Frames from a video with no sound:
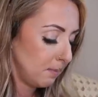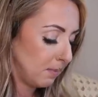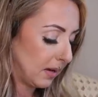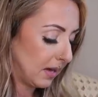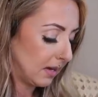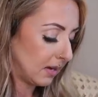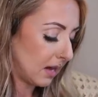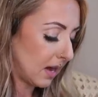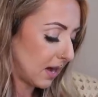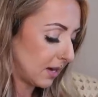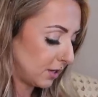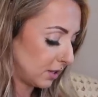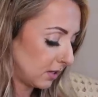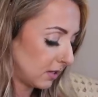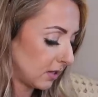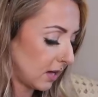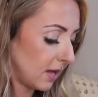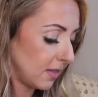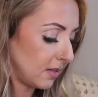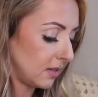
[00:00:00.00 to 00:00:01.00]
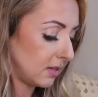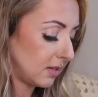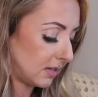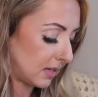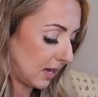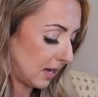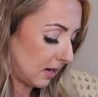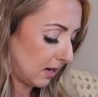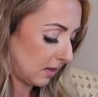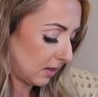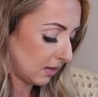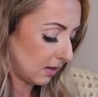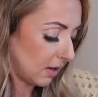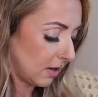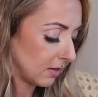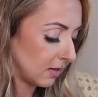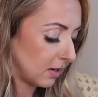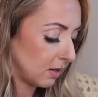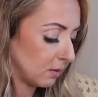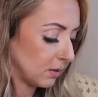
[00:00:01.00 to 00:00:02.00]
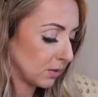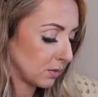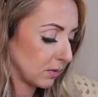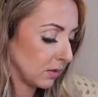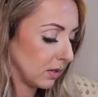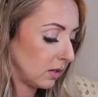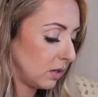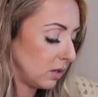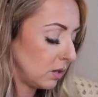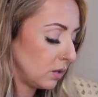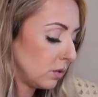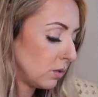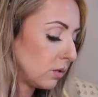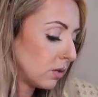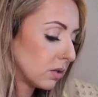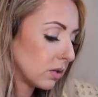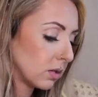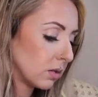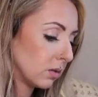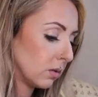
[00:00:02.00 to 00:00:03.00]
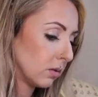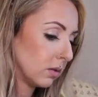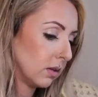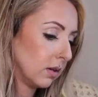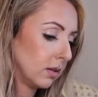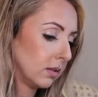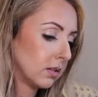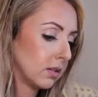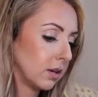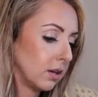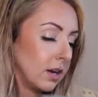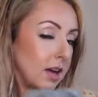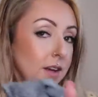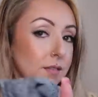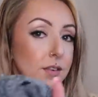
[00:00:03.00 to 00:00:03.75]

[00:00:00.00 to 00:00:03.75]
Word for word: but I just saw this set and I thought that it was really cute. Hold on, sorry.